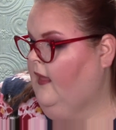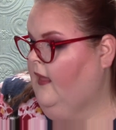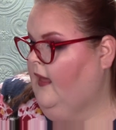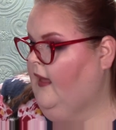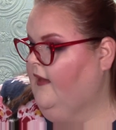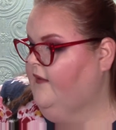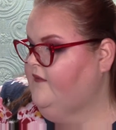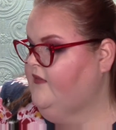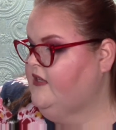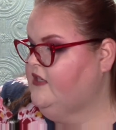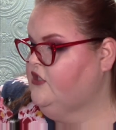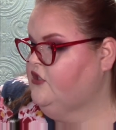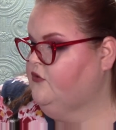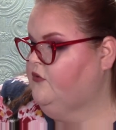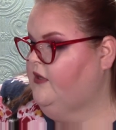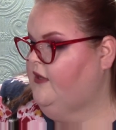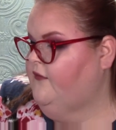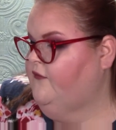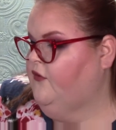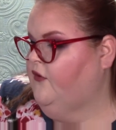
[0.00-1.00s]
I finished
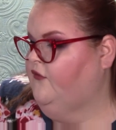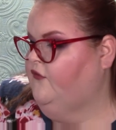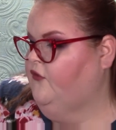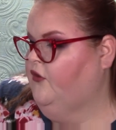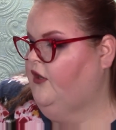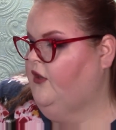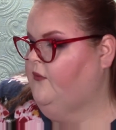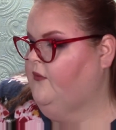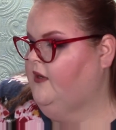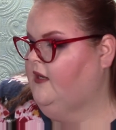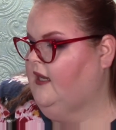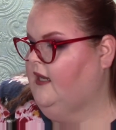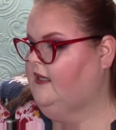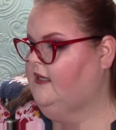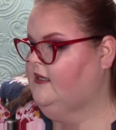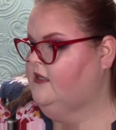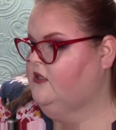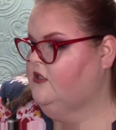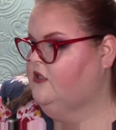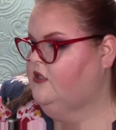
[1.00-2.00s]
three for forty-one
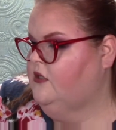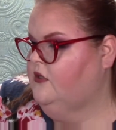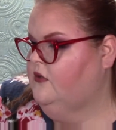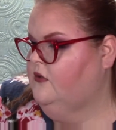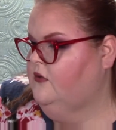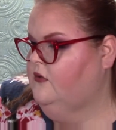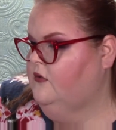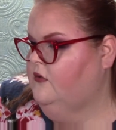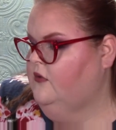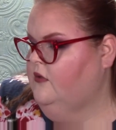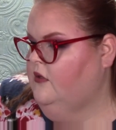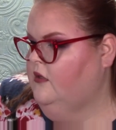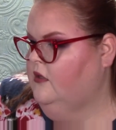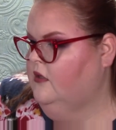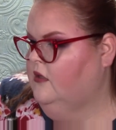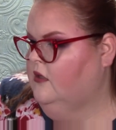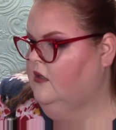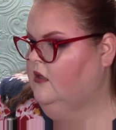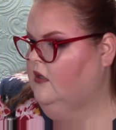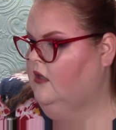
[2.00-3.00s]
ninety-two.
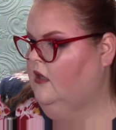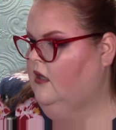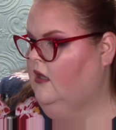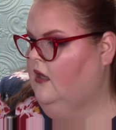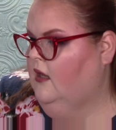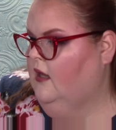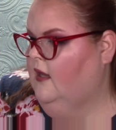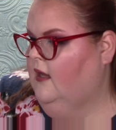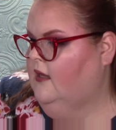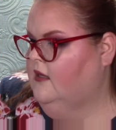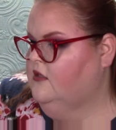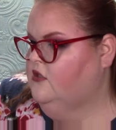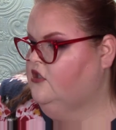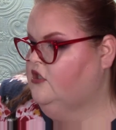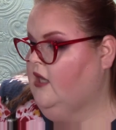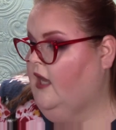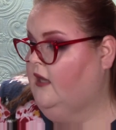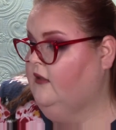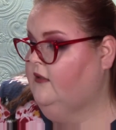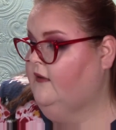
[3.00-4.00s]

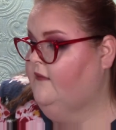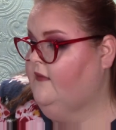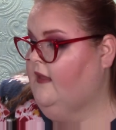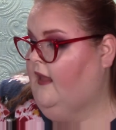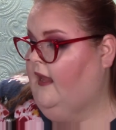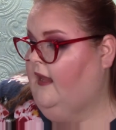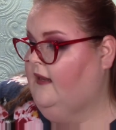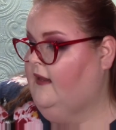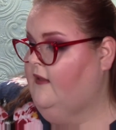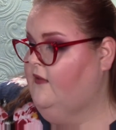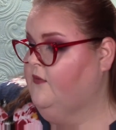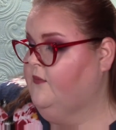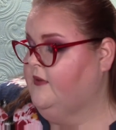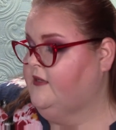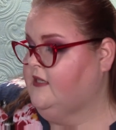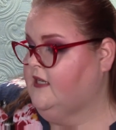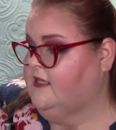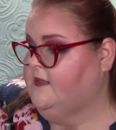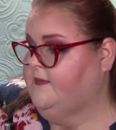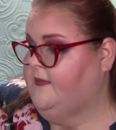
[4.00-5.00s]
Child of the 80s,
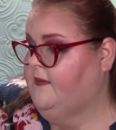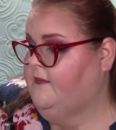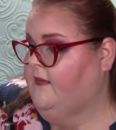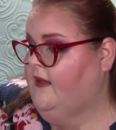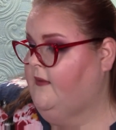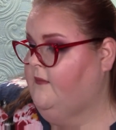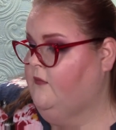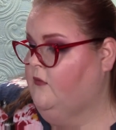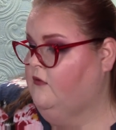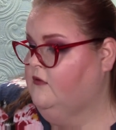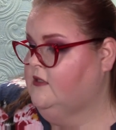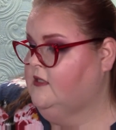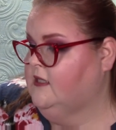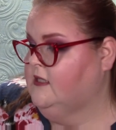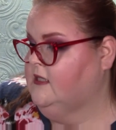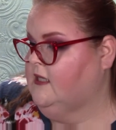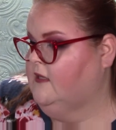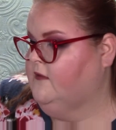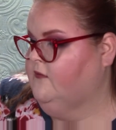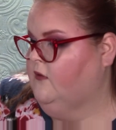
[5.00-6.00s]
which has been my most
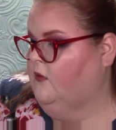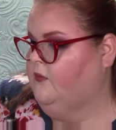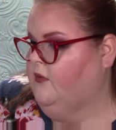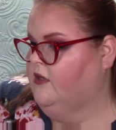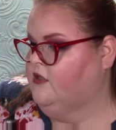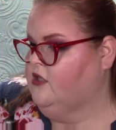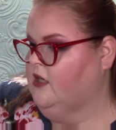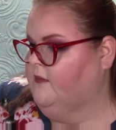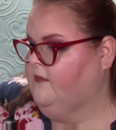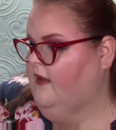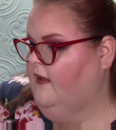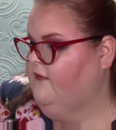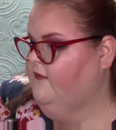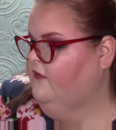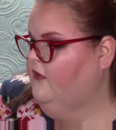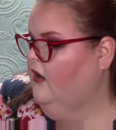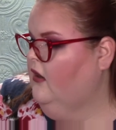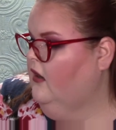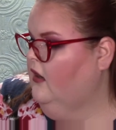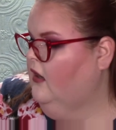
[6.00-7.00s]
successful project by
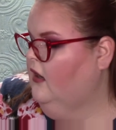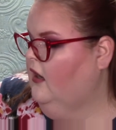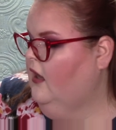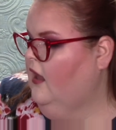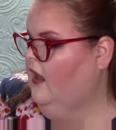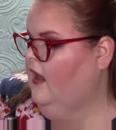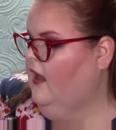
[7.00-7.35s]
far.